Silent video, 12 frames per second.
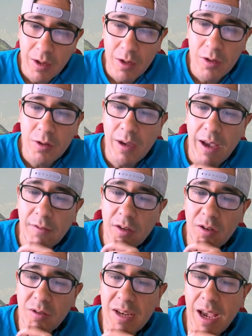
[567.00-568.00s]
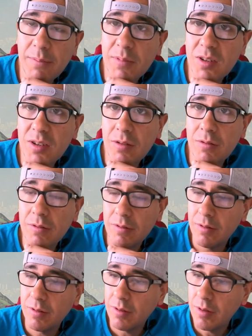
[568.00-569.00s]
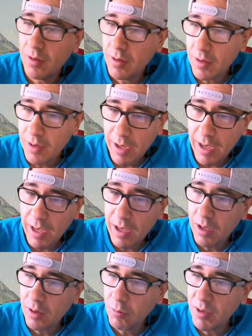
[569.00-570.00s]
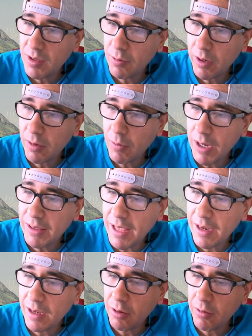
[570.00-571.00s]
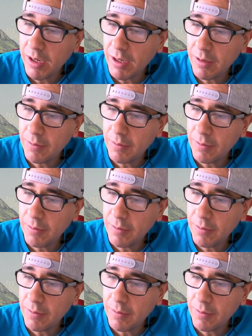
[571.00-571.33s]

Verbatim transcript: you have 2 times 2. And we said we're going to write that in green.